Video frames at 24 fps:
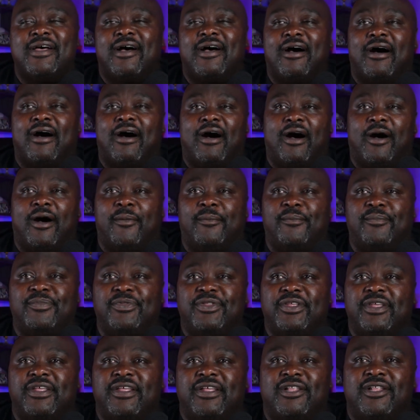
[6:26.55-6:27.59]

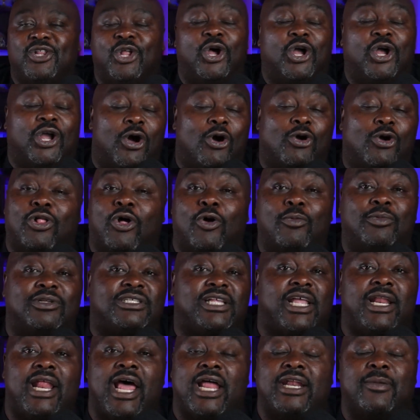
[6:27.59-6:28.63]
Look, Oklahoma
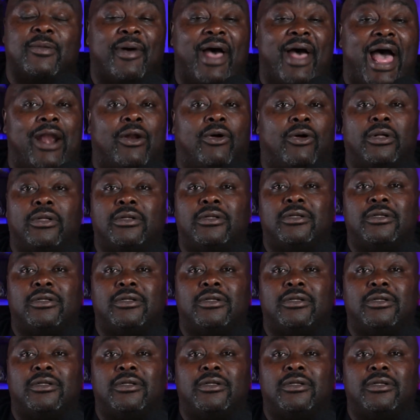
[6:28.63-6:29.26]
State had to battle.